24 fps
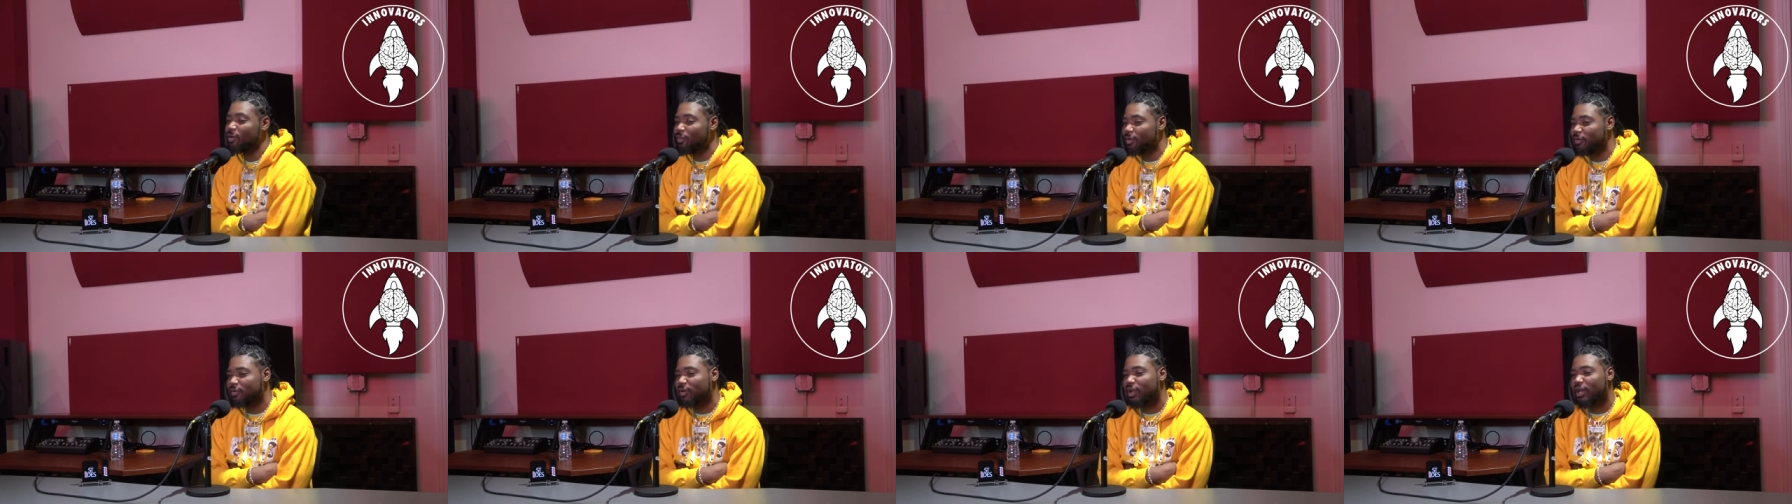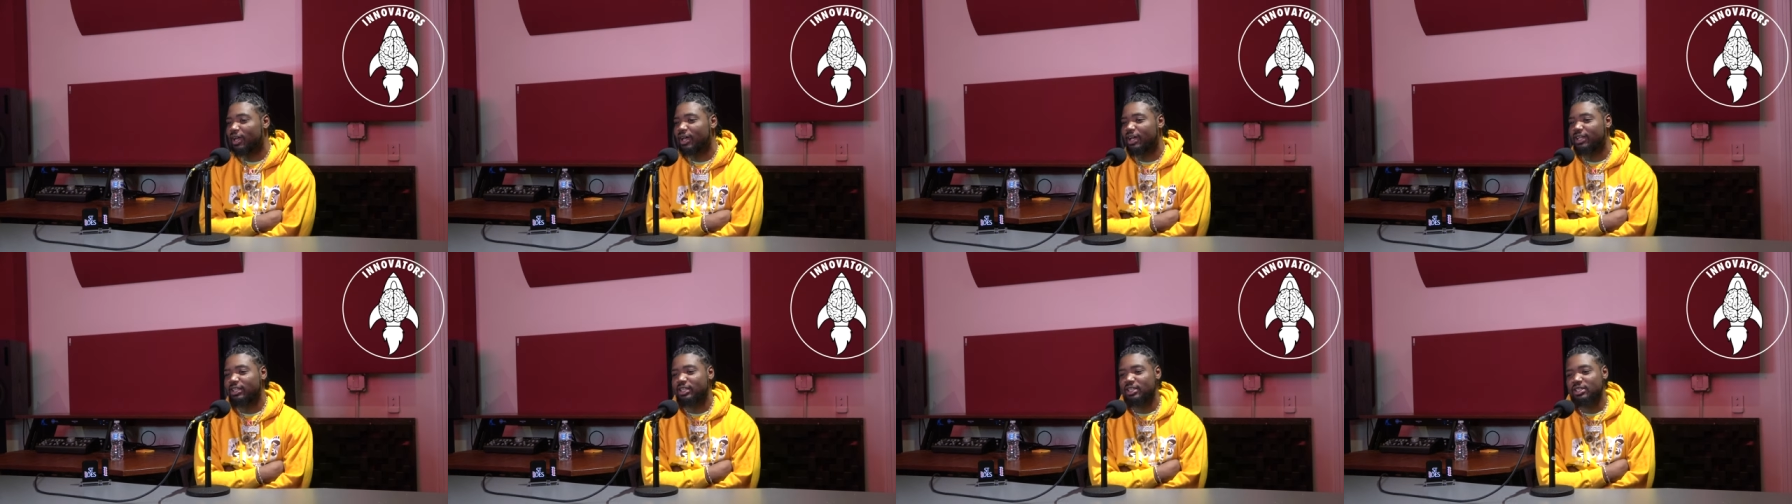on me when
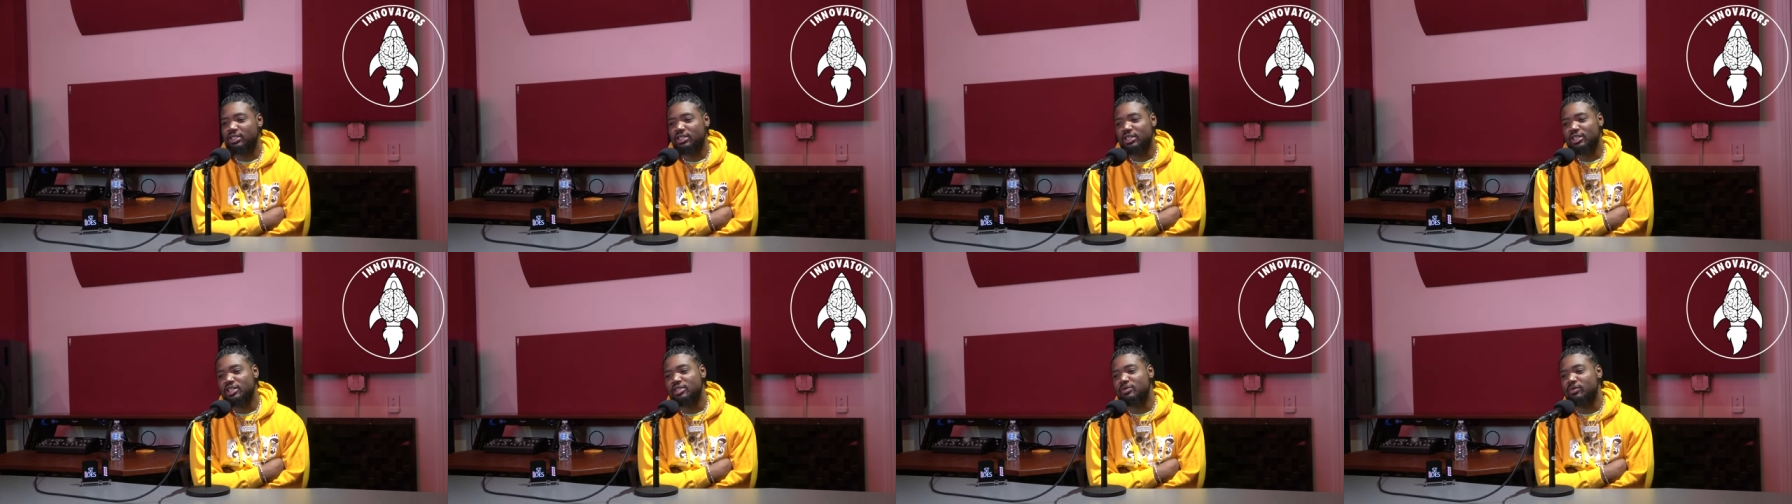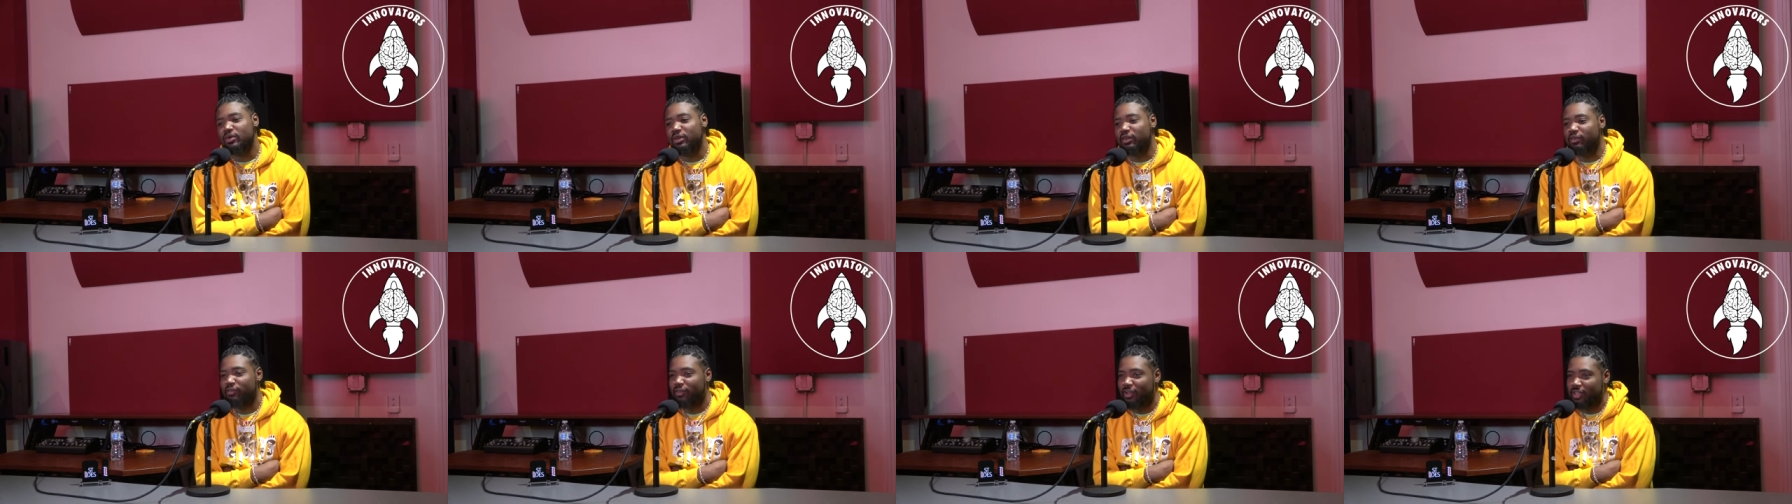I got the Chiefs,
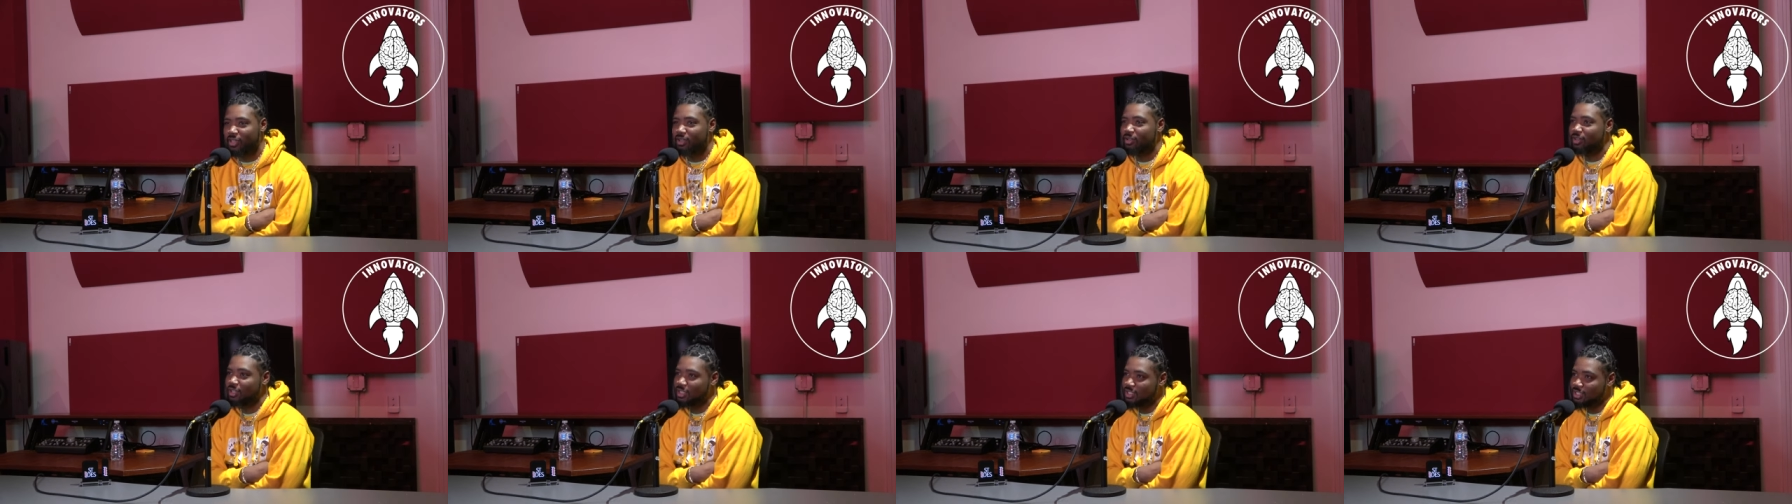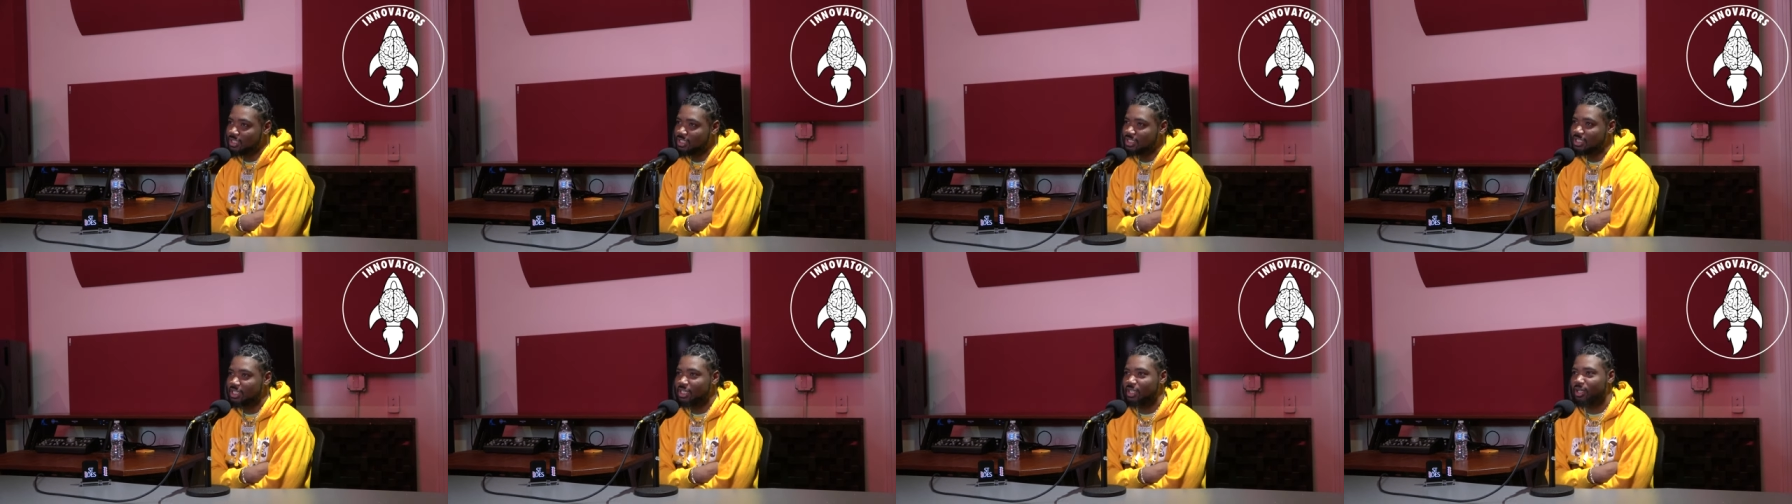but if I go get
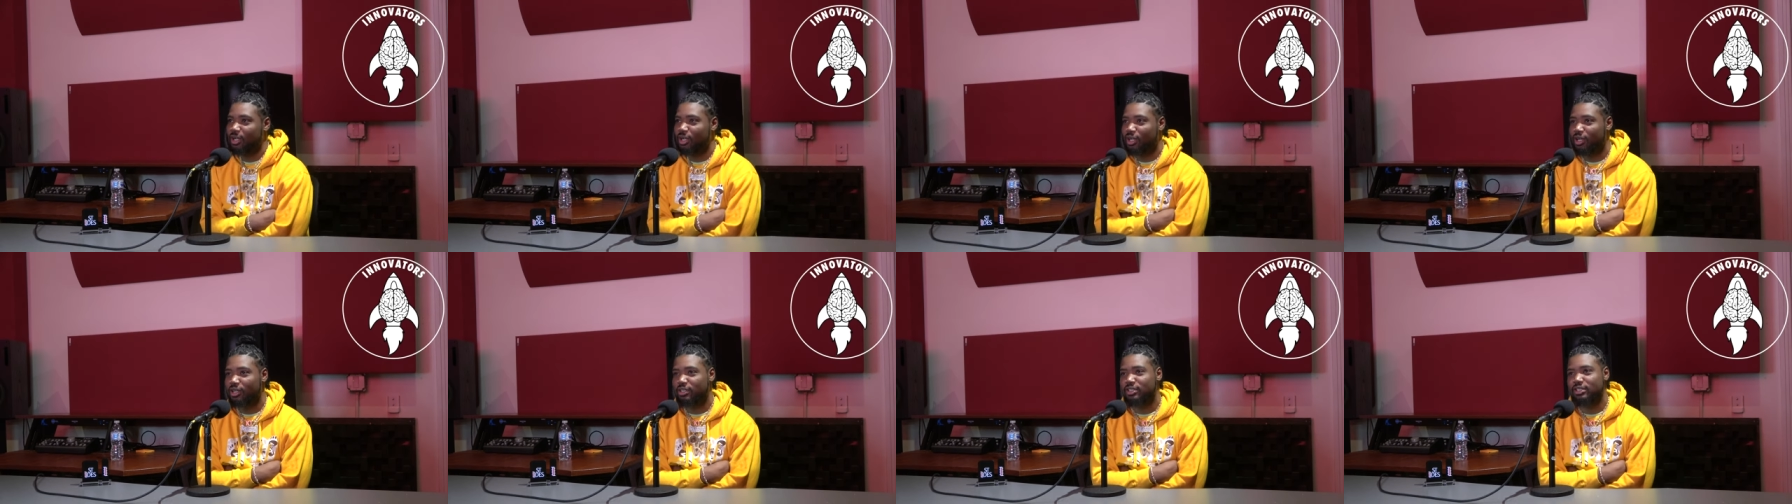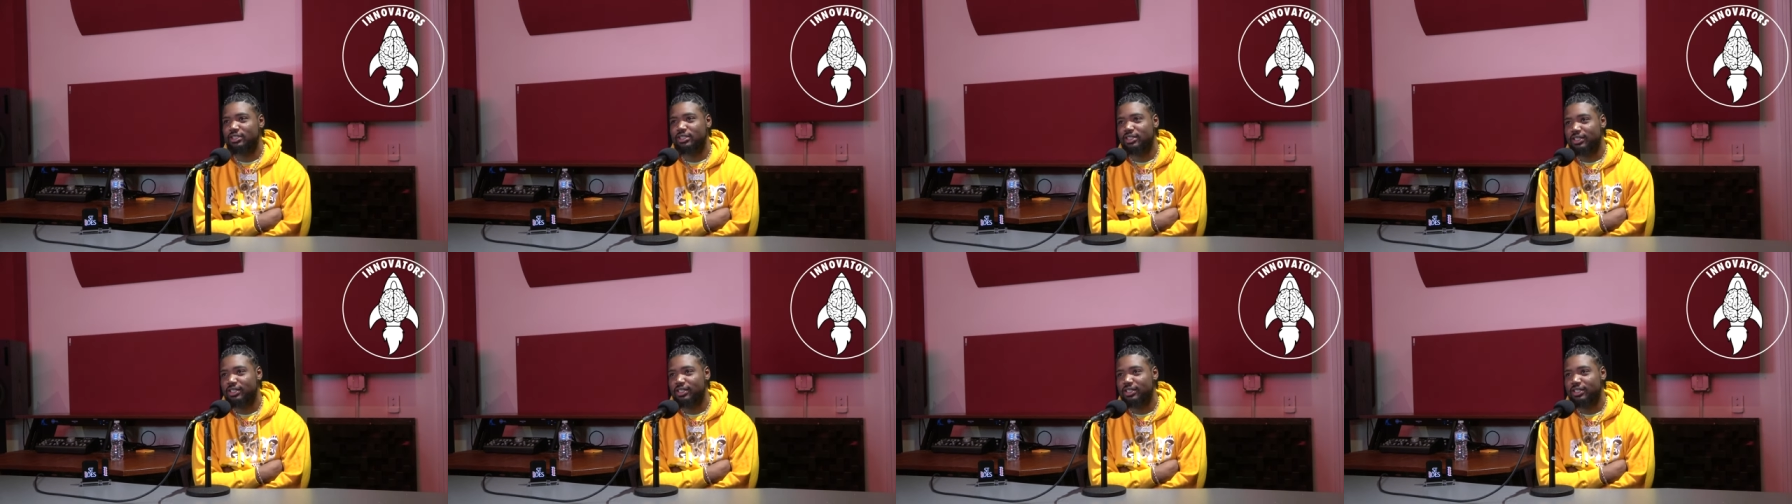the My Seahawks, boy the